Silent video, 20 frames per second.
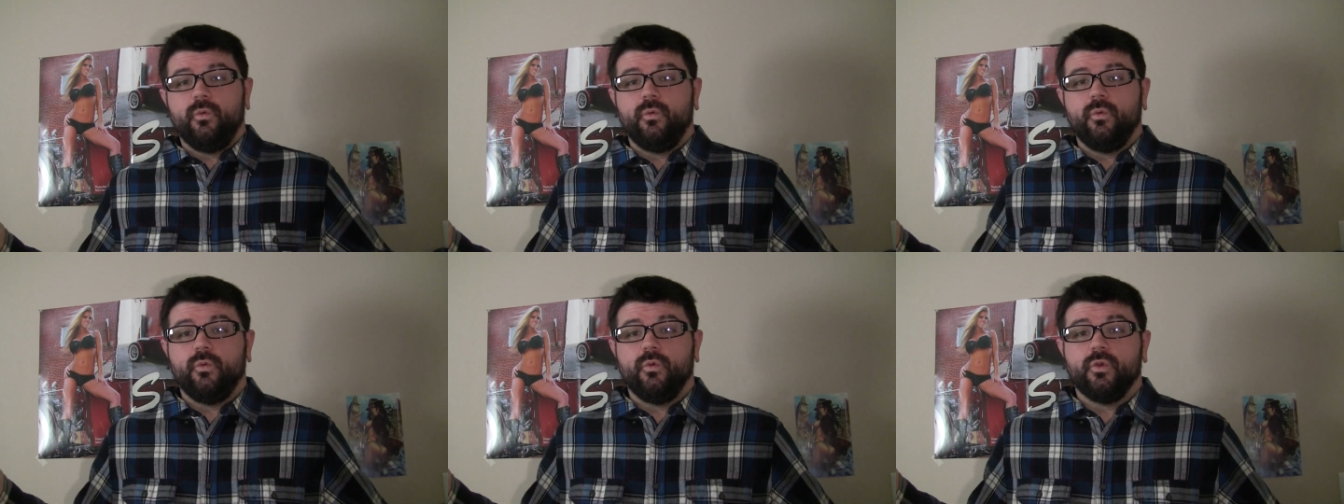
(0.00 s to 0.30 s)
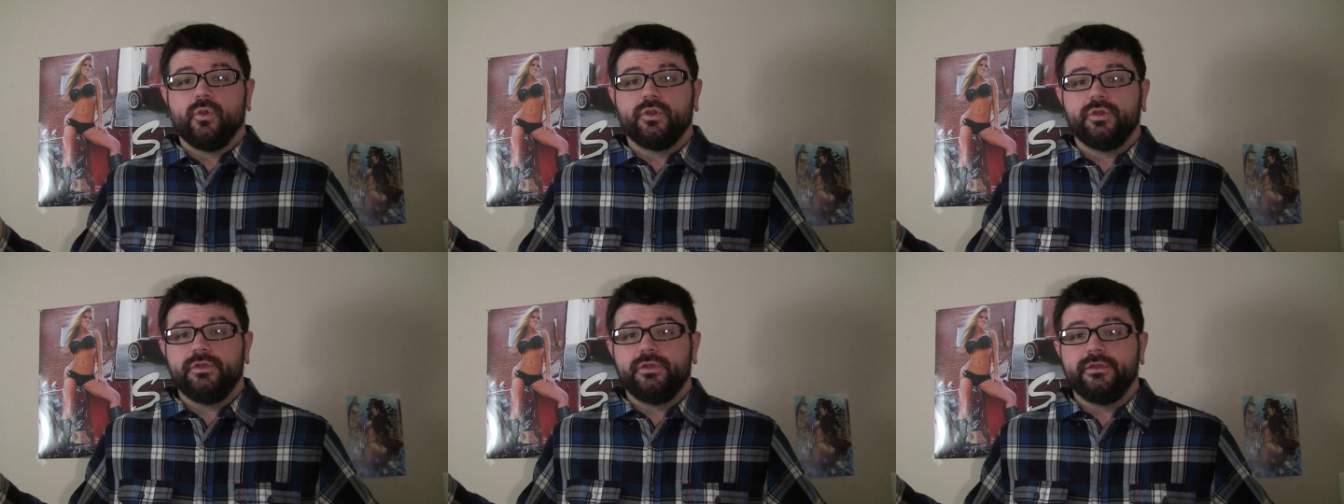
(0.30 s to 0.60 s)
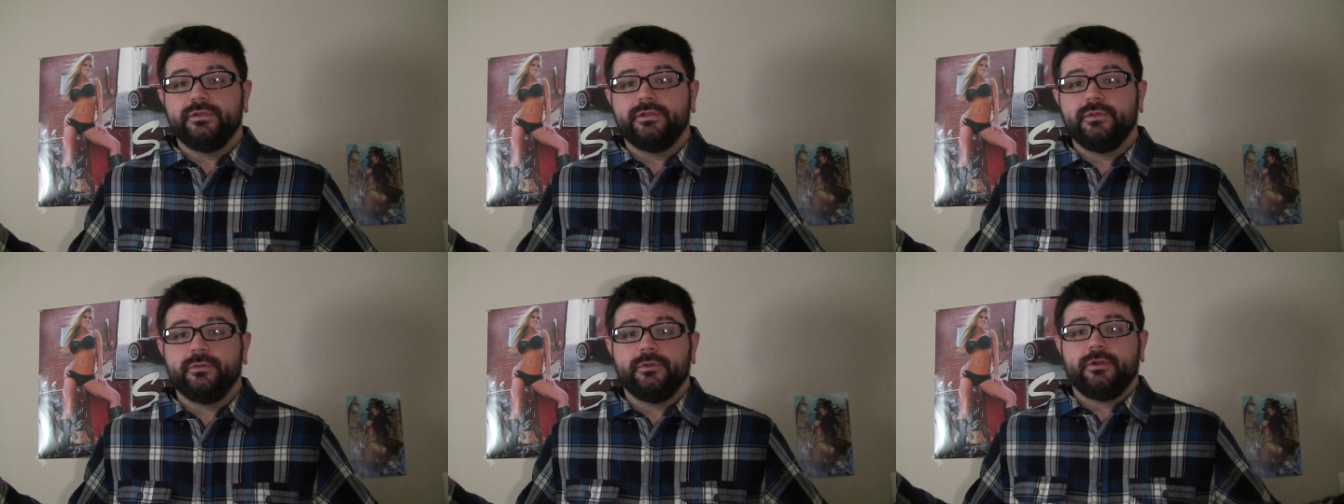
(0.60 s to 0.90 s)
or you
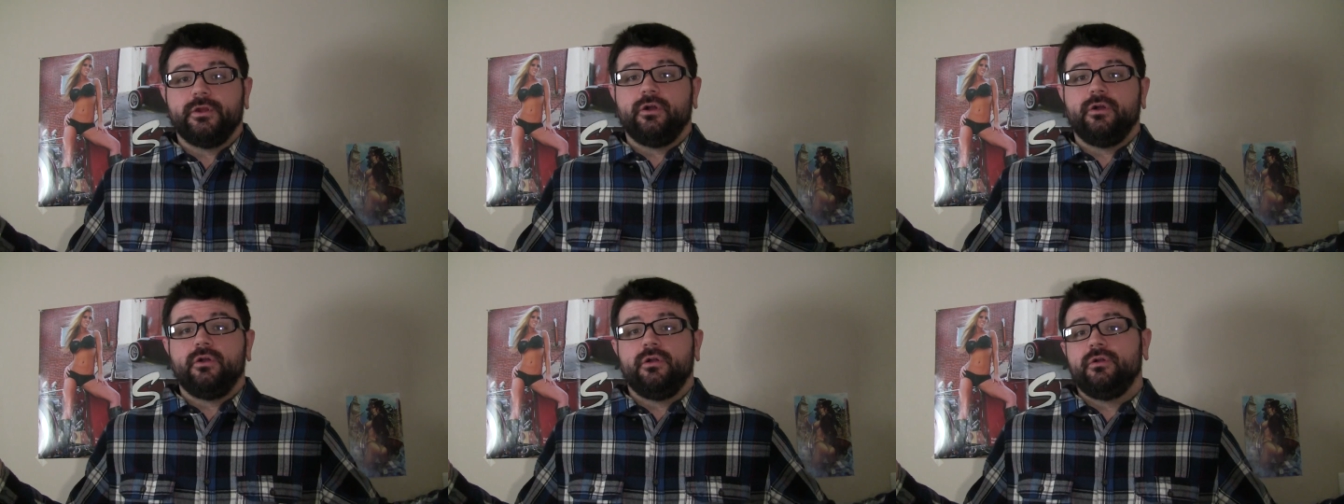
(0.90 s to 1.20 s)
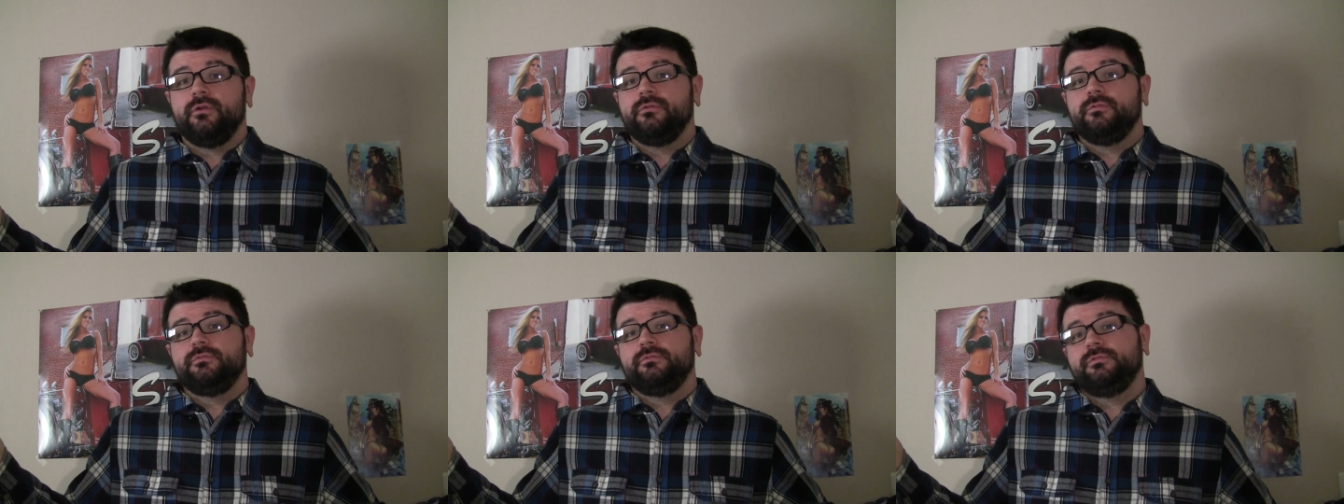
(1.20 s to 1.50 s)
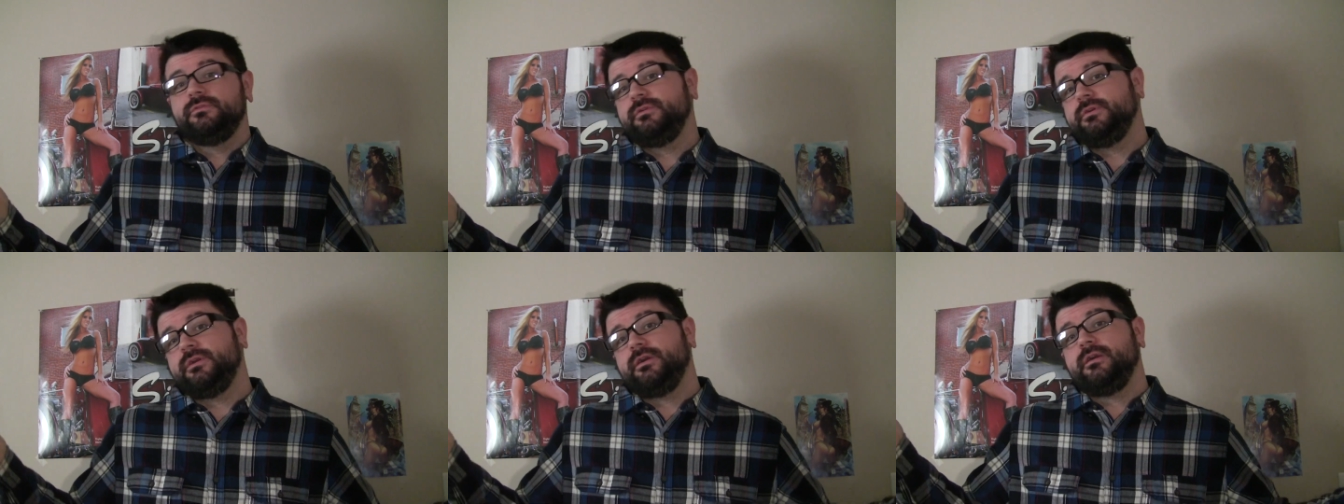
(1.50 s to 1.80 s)
can do it all.
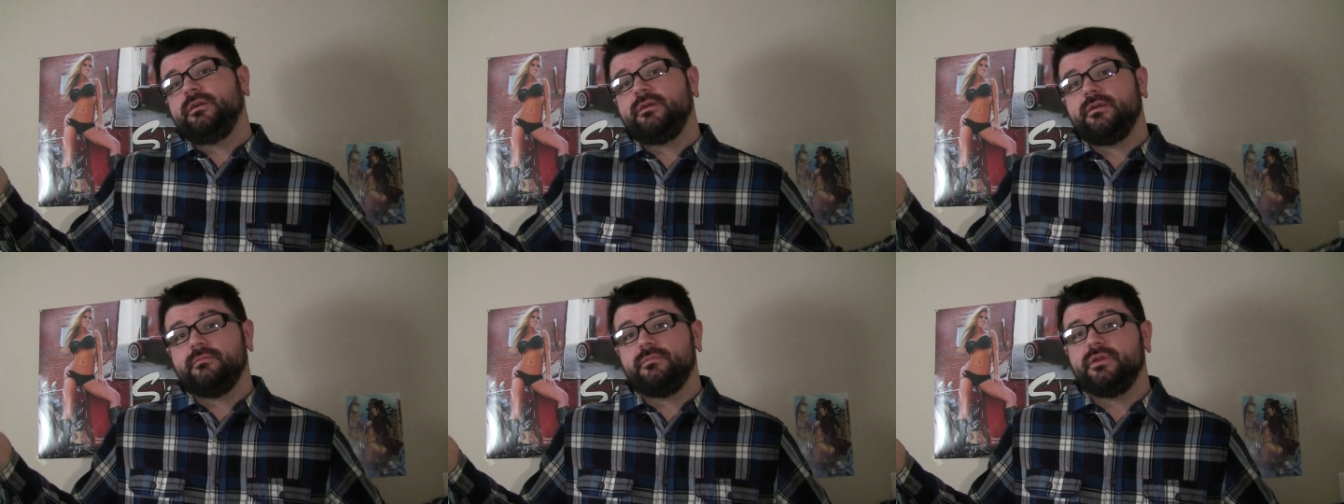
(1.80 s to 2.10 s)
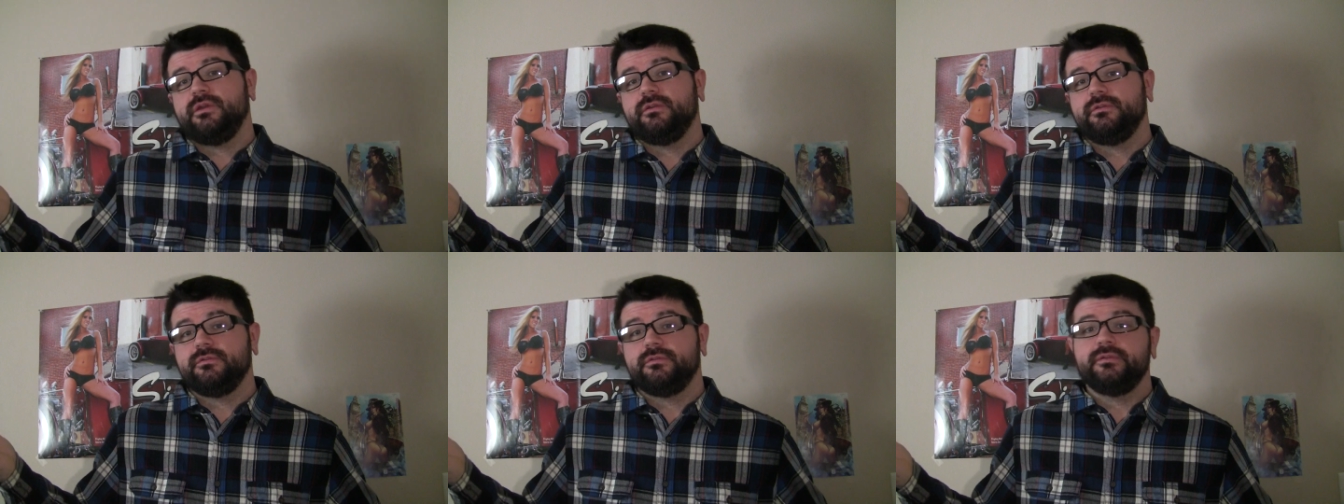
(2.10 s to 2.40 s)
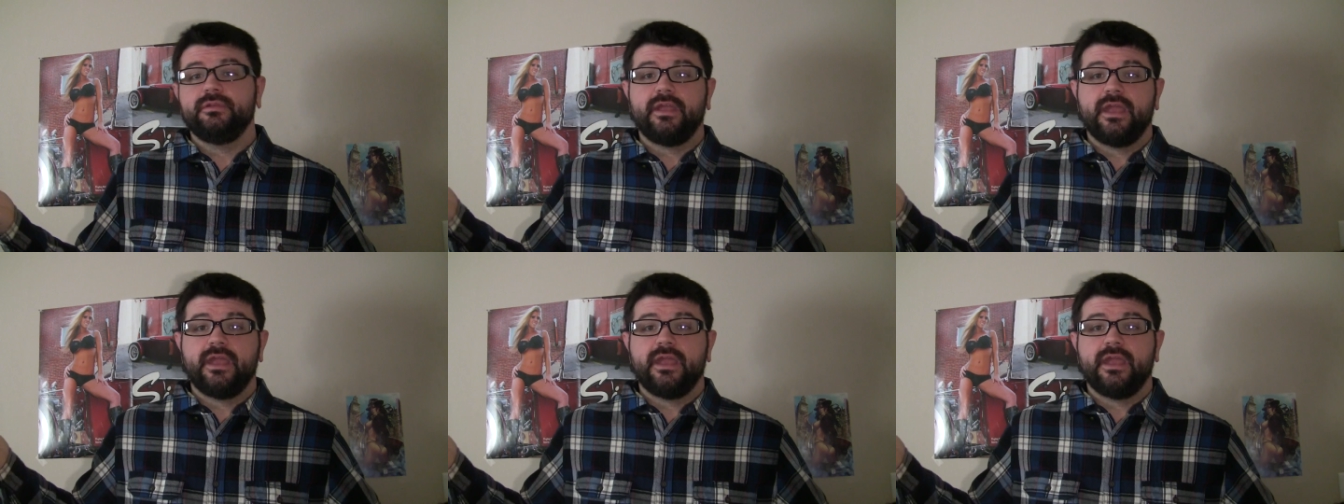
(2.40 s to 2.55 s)
I mean,